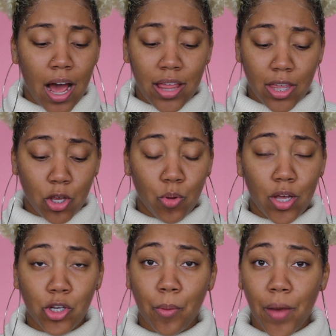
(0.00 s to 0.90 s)
I think you
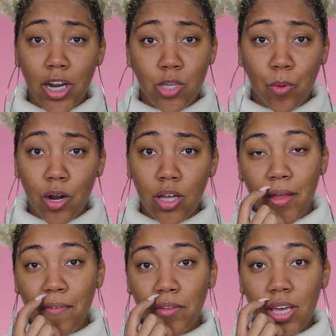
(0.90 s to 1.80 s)
get your money's worth,
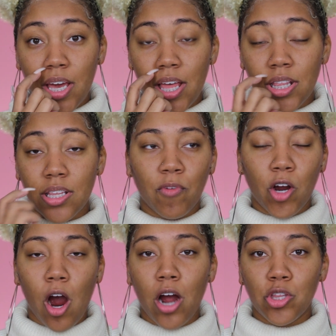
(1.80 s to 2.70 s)
definitely in
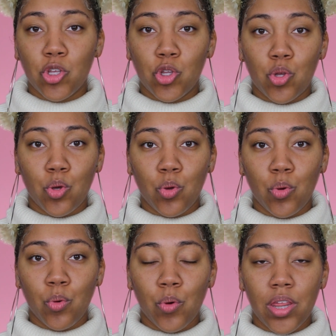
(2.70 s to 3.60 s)
regards to